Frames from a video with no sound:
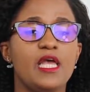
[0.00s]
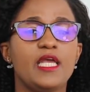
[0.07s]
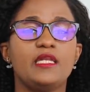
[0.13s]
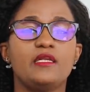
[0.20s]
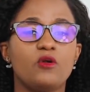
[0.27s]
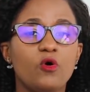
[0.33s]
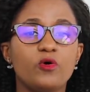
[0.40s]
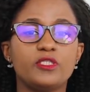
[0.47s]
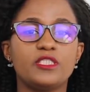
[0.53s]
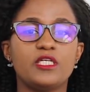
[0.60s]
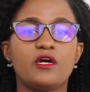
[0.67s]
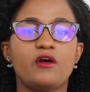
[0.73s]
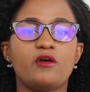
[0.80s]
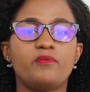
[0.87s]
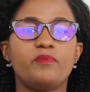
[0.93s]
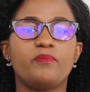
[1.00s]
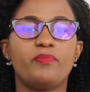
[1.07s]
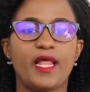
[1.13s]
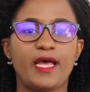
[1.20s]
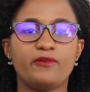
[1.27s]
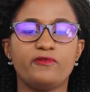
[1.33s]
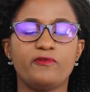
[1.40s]
in an ODR
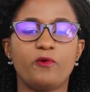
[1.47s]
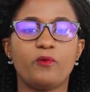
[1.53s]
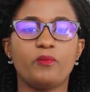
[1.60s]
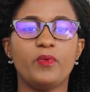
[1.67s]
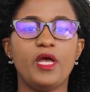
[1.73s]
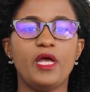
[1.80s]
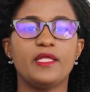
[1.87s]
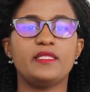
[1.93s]
platform.